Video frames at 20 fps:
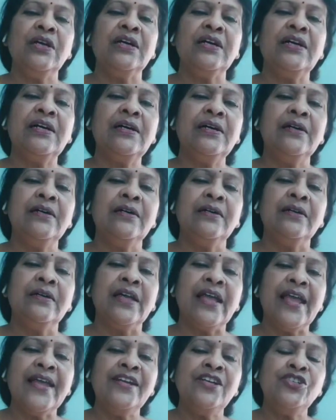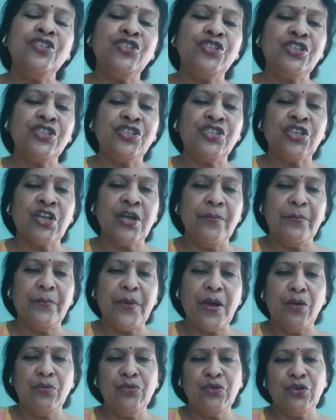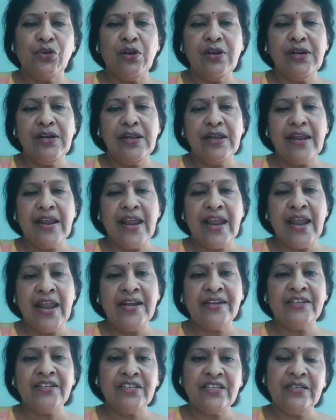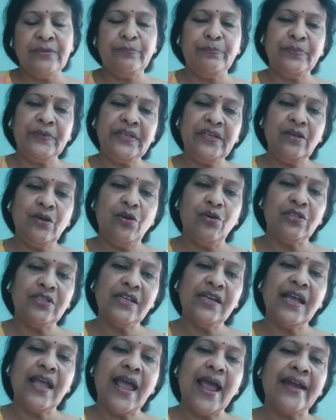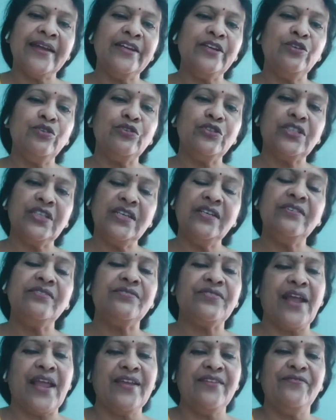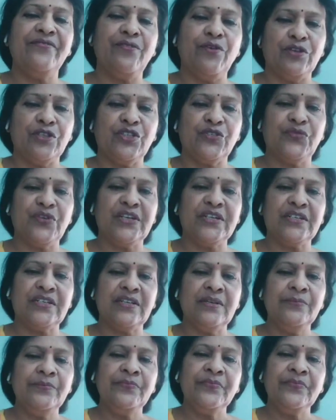a energy rich compound called ATP or the adenosine triphosphate.